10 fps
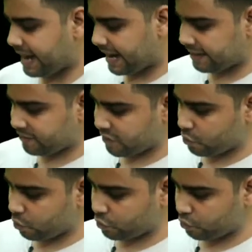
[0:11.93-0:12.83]
and we
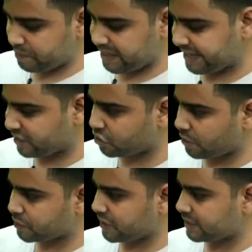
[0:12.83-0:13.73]
go to meetings
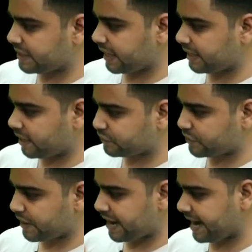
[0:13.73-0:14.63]
option then
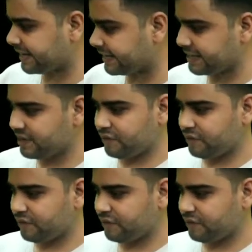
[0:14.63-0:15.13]
after edit